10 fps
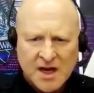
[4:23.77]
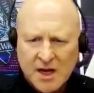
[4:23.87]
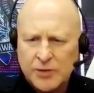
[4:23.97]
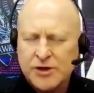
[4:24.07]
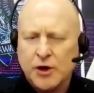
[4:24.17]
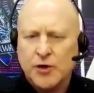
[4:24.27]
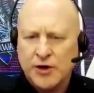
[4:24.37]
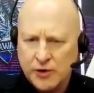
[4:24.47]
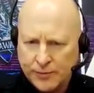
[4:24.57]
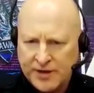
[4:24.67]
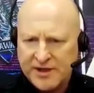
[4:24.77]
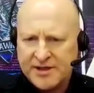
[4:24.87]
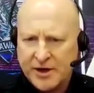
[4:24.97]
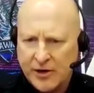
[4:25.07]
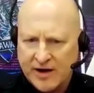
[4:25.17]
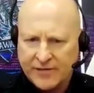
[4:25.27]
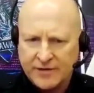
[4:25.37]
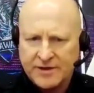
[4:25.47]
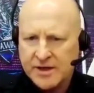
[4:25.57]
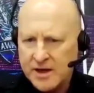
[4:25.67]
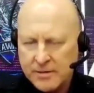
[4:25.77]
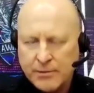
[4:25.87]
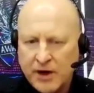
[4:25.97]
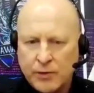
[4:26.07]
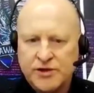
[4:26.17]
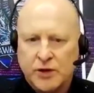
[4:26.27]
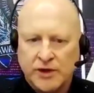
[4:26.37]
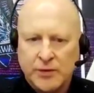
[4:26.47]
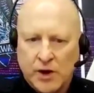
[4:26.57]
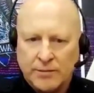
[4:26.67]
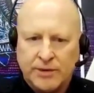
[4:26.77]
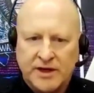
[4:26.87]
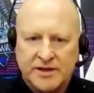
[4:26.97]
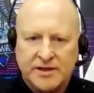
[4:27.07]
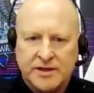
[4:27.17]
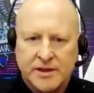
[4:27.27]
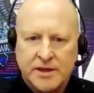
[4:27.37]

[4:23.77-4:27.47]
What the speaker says: It was a critical piece in our efforts, but it was only one piece.